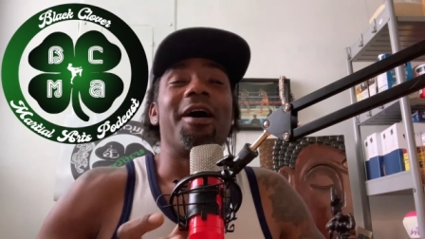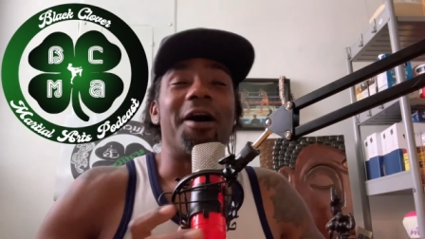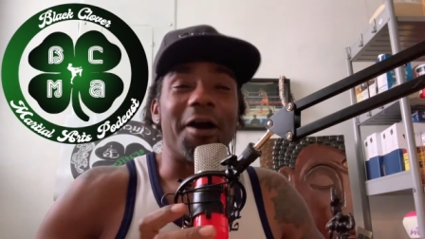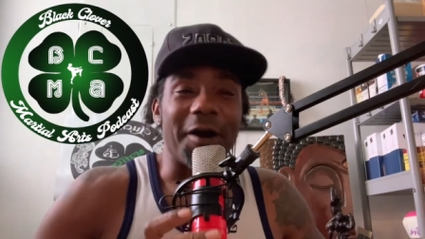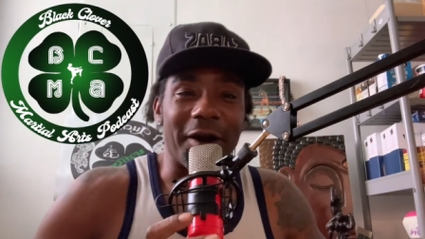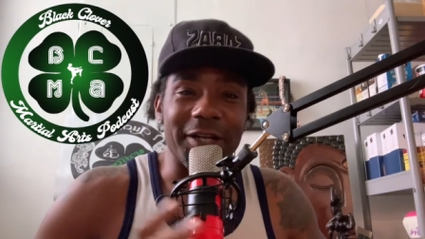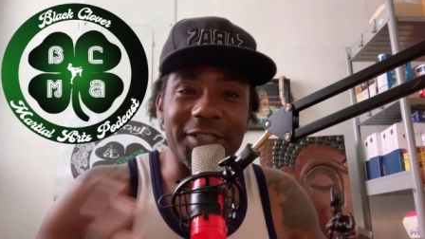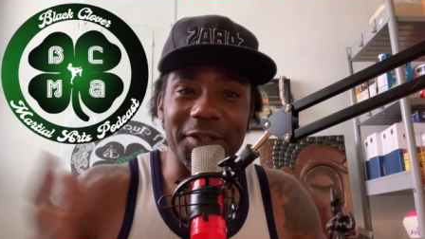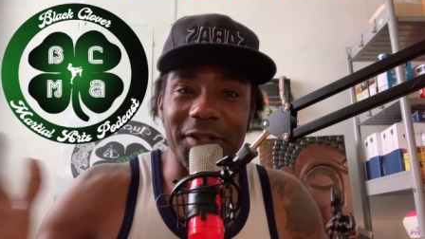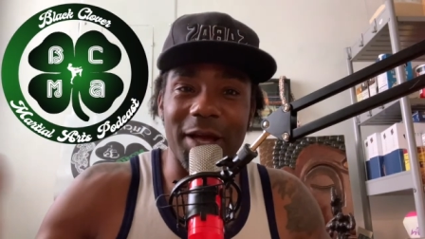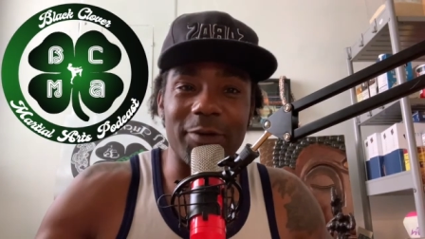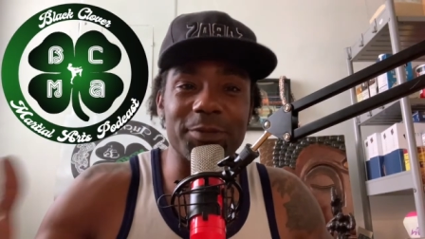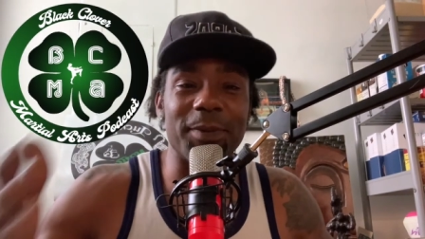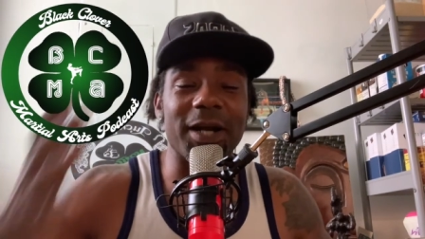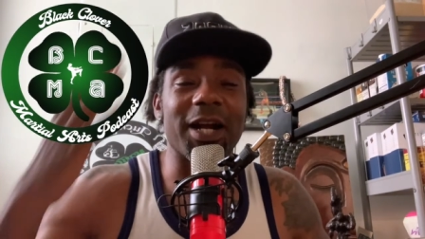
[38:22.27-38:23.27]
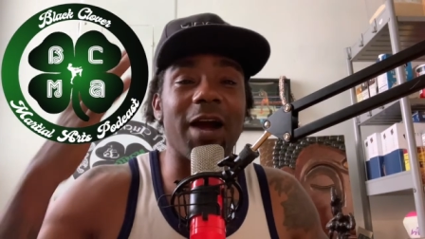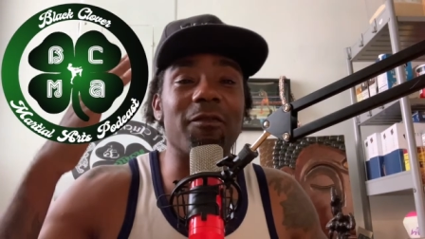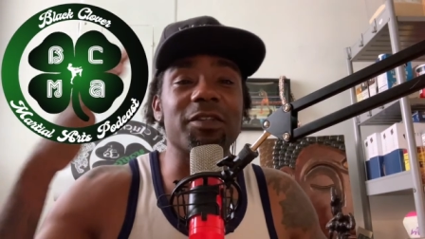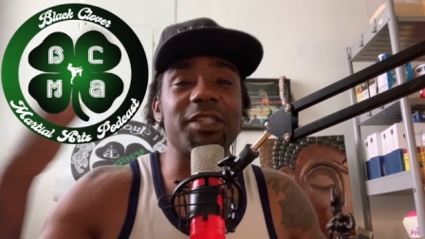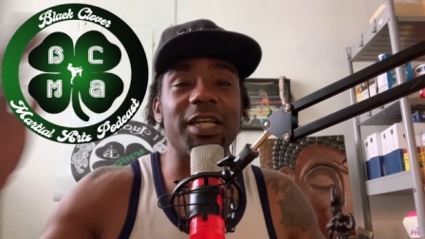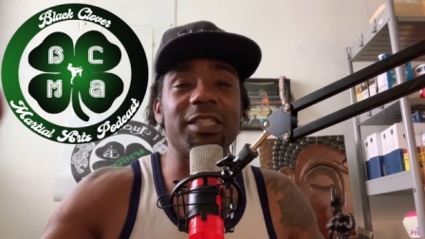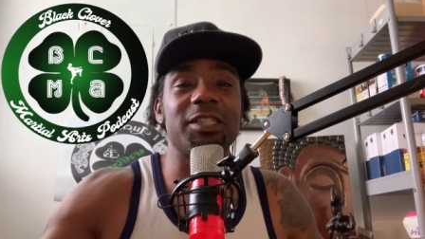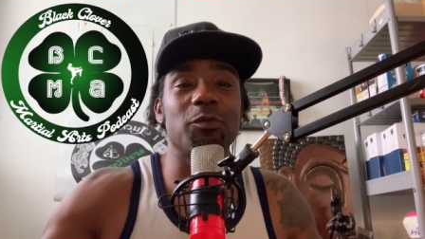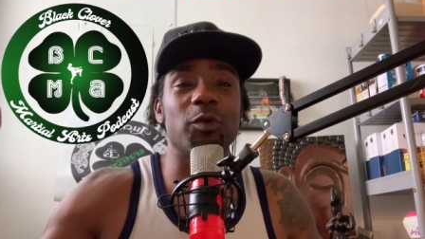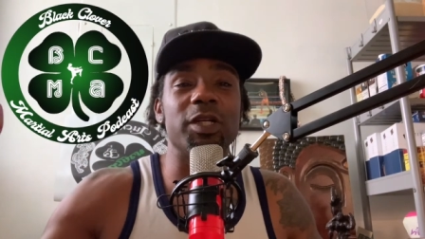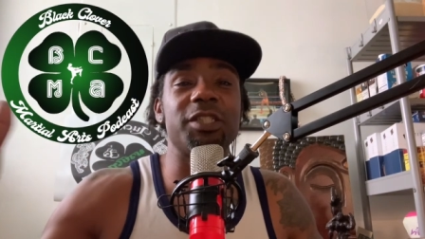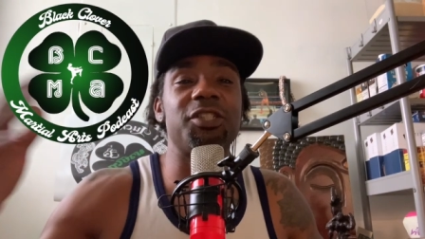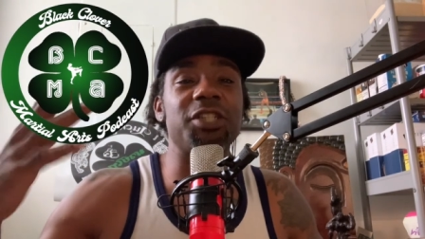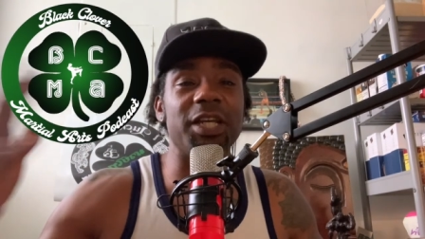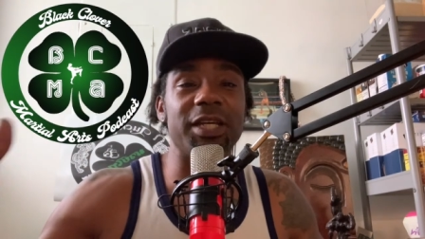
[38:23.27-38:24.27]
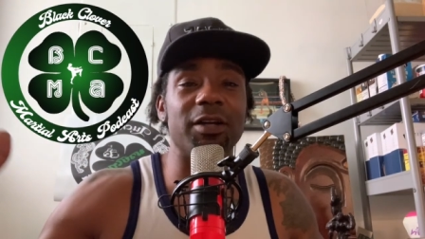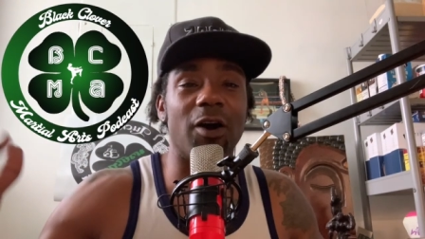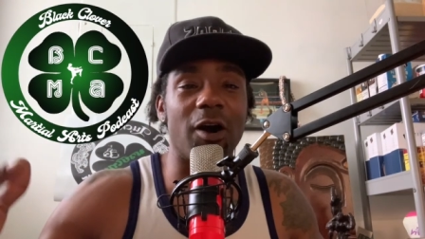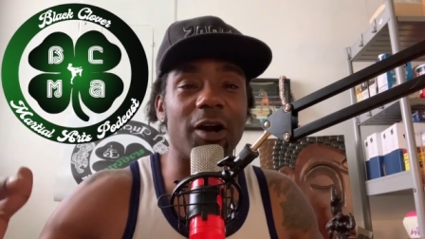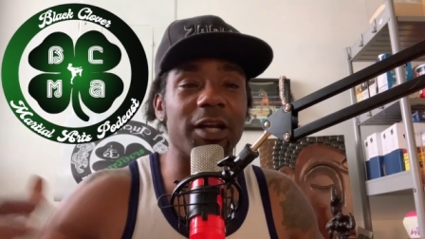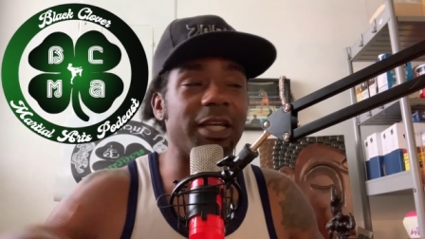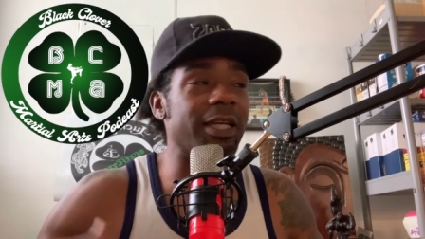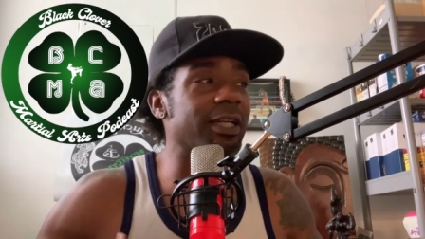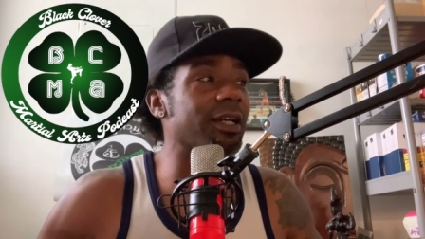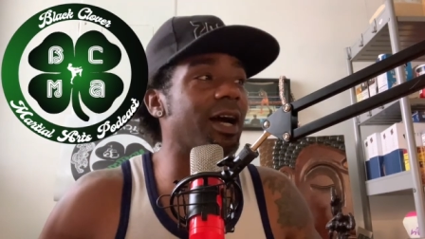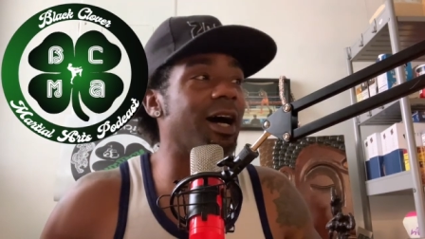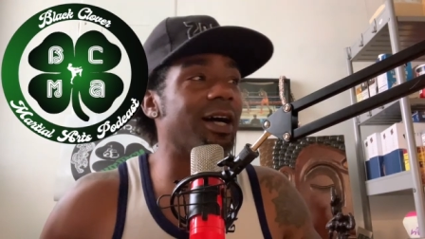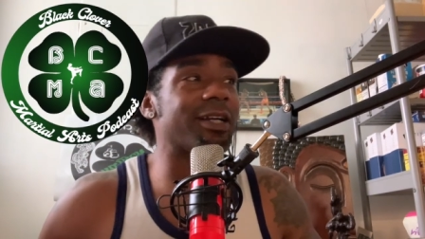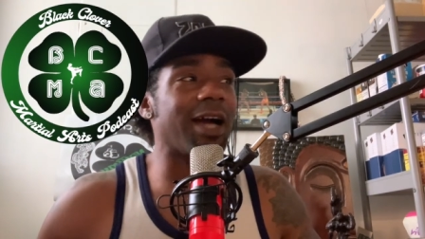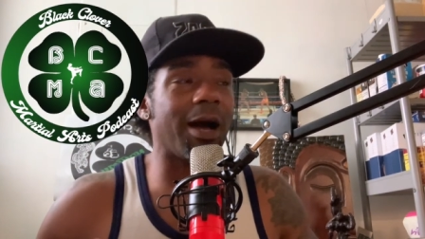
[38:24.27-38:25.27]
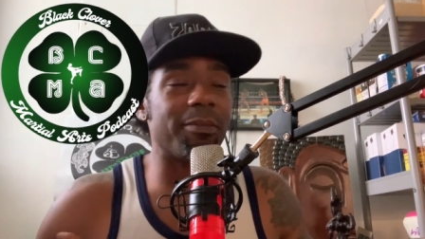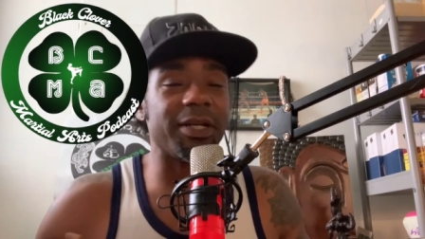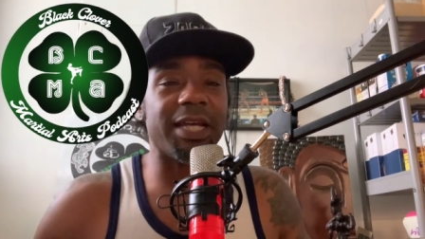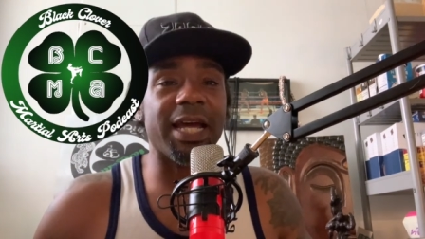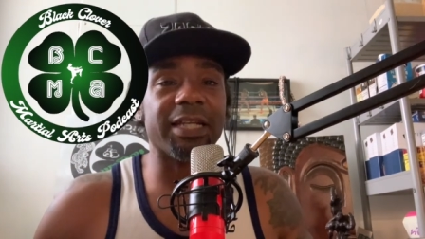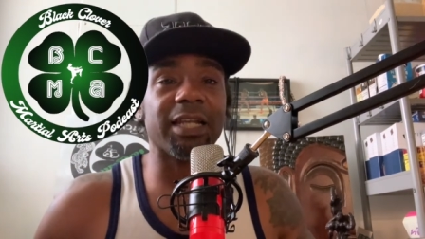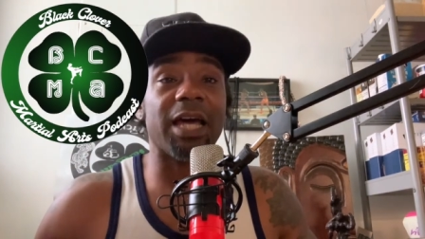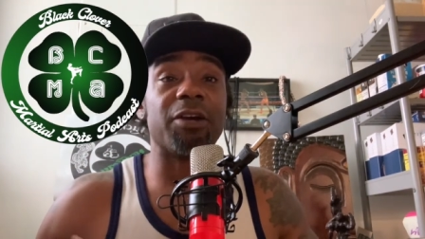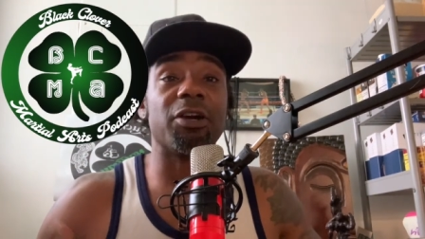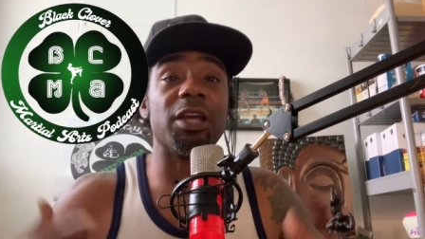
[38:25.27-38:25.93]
All right, so that was my conversation with Gene Harding, comedy headliner.